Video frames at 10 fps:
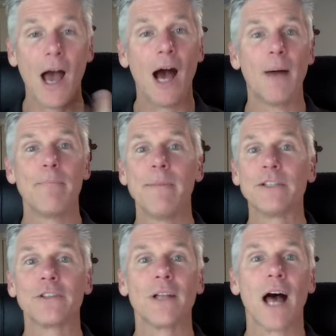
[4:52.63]
Um,
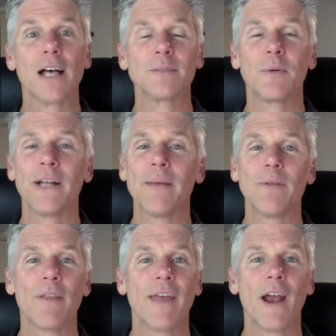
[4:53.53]
Mitchell Osborn
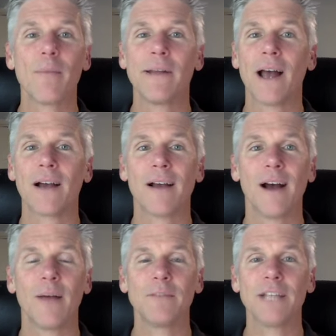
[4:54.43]

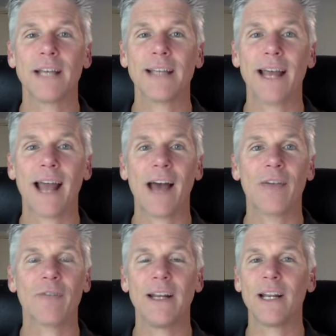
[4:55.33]
Hypnotherapy.com. Check that
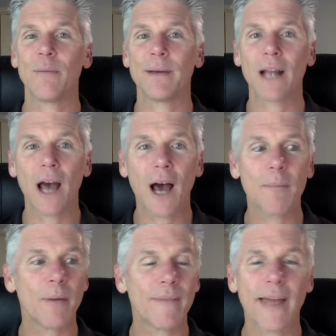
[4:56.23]
out. Read a little bit
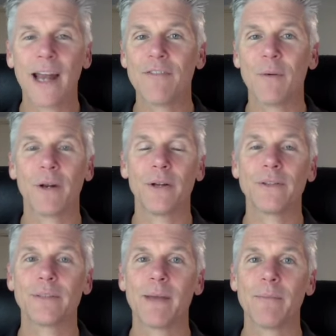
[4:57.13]
up on that if you want to do
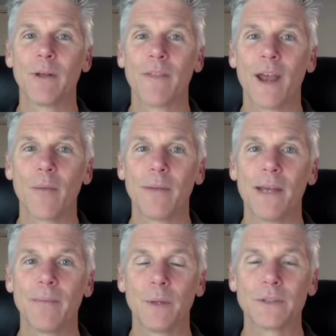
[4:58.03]
some hypnotherapy,
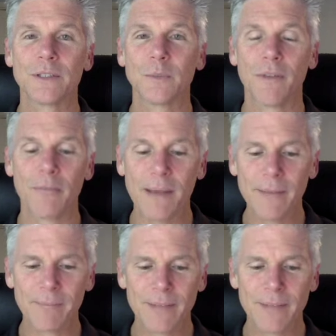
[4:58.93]
hypnosis with me.